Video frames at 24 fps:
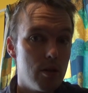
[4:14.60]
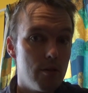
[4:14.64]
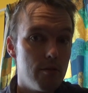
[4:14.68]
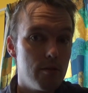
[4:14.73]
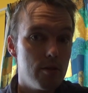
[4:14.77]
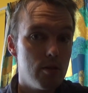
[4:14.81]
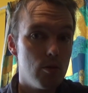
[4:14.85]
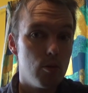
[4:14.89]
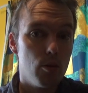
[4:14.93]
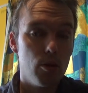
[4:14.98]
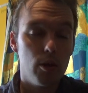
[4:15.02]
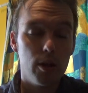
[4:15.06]
I've
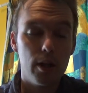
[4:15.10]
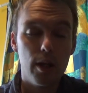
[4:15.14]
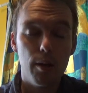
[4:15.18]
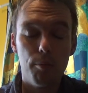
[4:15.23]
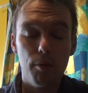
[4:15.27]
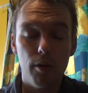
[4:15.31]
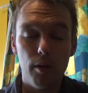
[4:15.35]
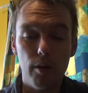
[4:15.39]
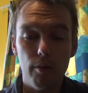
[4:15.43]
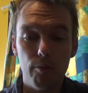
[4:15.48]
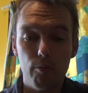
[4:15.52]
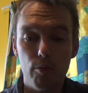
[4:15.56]
still got a
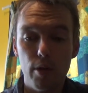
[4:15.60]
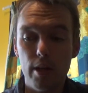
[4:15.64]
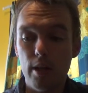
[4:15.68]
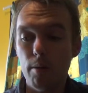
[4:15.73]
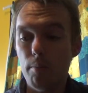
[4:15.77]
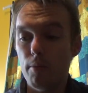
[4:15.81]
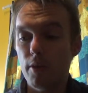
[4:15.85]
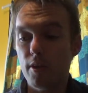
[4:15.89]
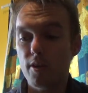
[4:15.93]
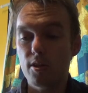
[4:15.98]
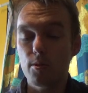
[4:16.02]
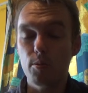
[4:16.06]
couple of random
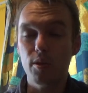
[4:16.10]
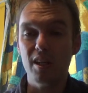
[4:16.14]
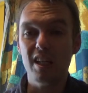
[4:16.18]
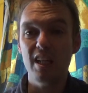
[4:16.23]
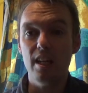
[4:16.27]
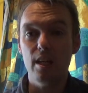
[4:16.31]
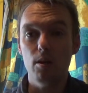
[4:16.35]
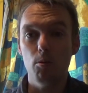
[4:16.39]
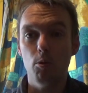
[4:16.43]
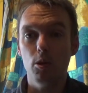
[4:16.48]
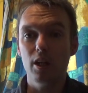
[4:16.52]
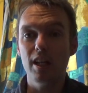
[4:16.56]
things I want to get,
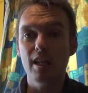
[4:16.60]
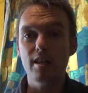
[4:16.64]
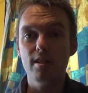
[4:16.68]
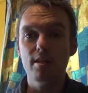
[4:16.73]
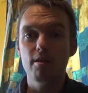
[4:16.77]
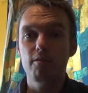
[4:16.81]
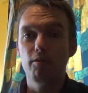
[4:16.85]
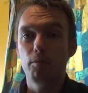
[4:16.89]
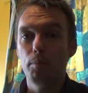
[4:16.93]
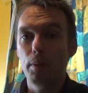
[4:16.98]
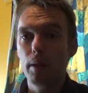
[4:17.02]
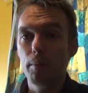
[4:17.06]
and I want to get
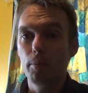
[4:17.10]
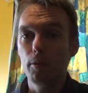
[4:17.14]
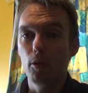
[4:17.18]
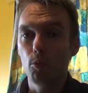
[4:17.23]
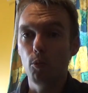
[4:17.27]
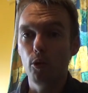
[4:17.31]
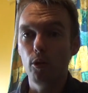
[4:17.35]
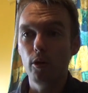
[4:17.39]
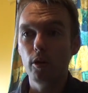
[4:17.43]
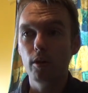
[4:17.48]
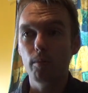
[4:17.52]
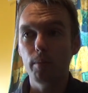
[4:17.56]
stuff for people at
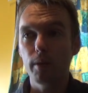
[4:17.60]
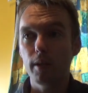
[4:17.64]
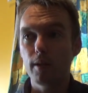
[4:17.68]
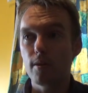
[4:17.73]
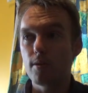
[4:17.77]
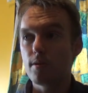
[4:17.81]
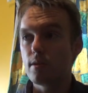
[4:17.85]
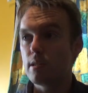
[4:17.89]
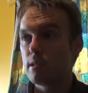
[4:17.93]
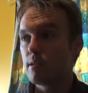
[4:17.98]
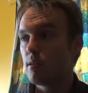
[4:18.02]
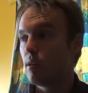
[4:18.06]
work,
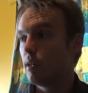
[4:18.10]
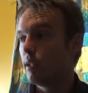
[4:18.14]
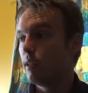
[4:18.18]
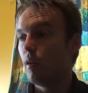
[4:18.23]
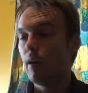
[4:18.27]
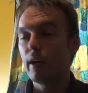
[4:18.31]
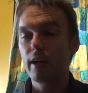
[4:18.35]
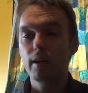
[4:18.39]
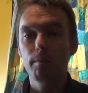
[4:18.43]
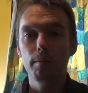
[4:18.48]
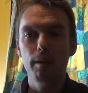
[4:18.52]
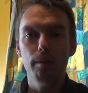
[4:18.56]
because I
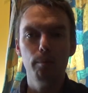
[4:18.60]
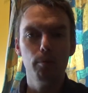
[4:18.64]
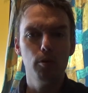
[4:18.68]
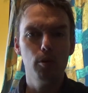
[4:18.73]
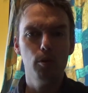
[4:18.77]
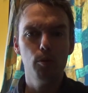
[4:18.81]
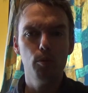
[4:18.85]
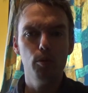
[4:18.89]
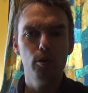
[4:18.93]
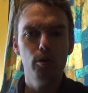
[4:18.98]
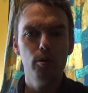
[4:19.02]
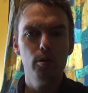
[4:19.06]
like people
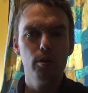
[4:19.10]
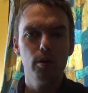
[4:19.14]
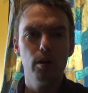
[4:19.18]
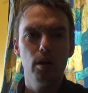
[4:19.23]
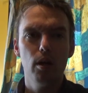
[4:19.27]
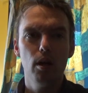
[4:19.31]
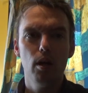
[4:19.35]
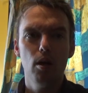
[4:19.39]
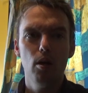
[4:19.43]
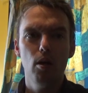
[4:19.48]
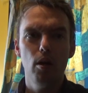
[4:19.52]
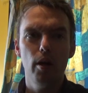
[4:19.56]
at work.
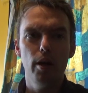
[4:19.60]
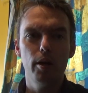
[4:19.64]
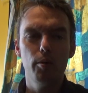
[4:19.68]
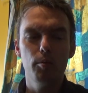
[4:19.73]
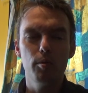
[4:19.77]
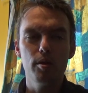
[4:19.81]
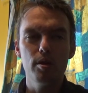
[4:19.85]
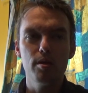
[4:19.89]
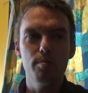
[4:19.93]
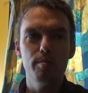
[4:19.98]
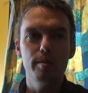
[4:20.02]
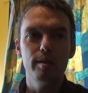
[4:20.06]
I don't
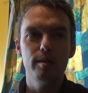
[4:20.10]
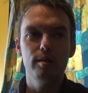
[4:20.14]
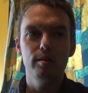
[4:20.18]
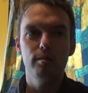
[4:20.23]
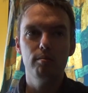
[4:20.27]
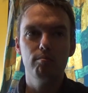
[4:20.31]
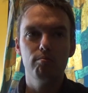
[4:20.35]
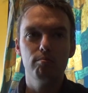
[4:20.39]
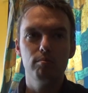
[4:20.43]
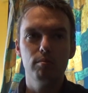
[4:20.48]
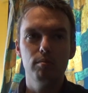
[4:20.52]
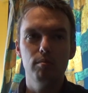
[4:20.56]
want to spend
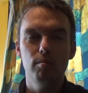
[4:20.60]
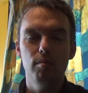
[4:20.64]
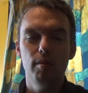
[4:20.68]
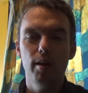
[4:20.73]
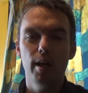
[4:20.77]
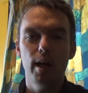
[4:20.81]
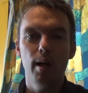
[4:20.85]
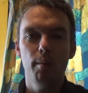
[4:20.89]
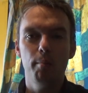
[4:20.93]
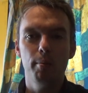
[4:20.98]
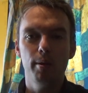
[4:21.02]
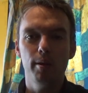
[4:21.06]
an
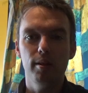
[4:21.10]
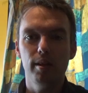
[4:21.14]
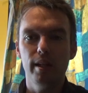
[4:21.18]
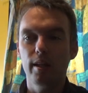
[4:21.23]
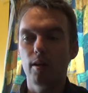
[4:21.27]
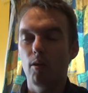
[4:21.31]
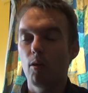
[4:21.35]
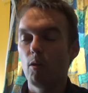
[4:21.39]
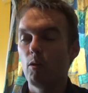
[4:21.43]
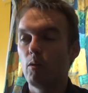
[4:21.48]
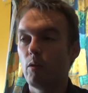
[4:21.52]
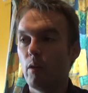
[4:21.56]
arm and a leg
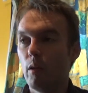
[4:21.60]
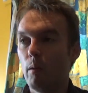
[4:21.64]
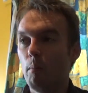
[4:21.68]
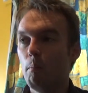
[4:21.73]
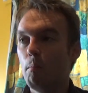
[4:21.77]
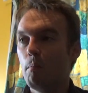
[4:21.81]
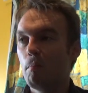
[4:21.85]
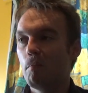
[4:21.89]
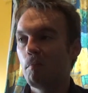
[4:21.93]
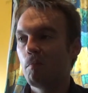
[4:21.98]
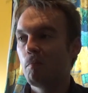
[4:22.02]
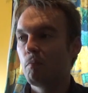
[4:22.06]
on
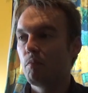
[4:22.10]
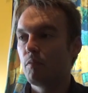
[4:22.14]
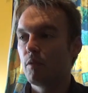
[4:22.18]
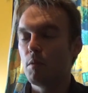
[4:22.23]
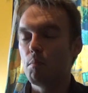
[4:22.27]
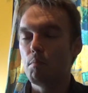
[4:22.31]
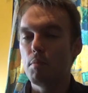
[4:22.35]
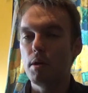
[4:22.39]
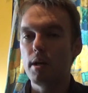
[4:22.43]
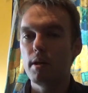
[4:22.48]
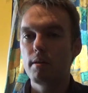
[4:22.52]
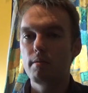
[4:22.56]
them,
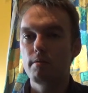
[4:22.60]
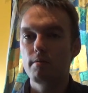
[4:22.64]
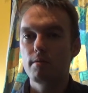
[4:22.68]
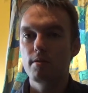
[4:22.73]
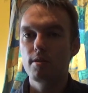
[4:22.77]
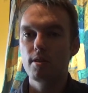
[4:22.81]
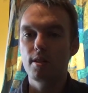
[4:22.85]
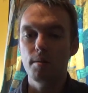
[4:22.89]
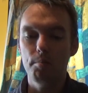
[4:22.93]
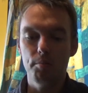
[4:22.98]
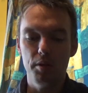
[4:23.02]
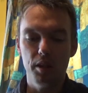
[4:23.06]
but
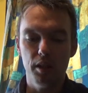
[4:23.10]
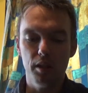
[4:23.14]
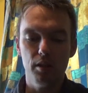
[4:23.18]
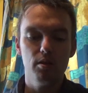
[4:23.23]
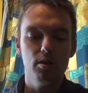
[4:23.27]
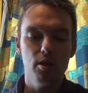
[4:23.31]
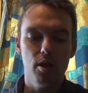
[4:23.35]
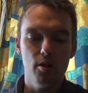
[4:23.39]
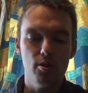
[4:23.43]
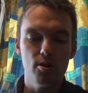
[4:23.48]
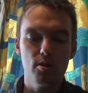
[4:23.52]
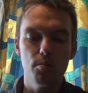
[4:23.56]
something,
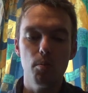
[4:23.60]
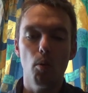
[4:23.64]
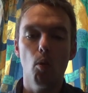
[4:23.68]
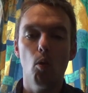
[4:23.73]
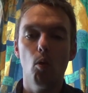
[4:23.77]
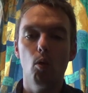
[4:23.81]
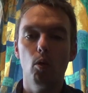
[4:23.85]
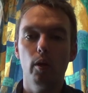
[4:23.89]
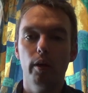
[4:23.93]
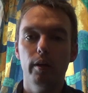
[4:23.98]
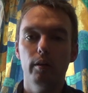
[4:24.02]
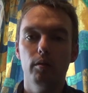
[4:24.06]
you know,
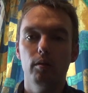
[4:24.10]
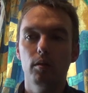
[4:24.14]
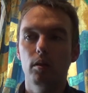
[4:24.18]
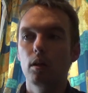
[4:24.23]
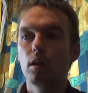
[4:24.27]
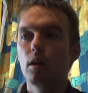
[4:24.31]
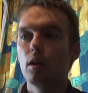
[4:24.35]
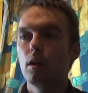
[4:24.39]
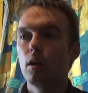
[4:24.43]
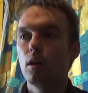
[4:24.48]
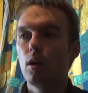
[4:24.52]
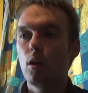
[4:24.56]
small and
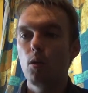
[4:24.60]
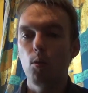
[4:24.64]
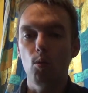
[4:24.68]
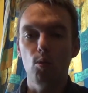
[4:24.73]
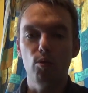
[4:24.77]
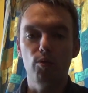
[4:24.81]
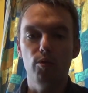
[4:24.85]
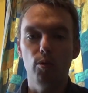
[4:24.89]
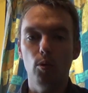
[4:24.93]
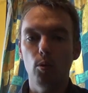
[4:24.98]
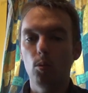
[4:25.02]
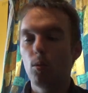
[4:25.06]

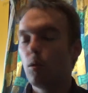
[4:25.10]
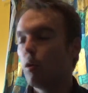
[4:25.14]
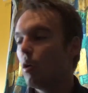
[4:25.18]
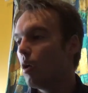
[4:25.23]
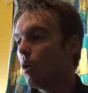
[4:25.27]
thoughtful.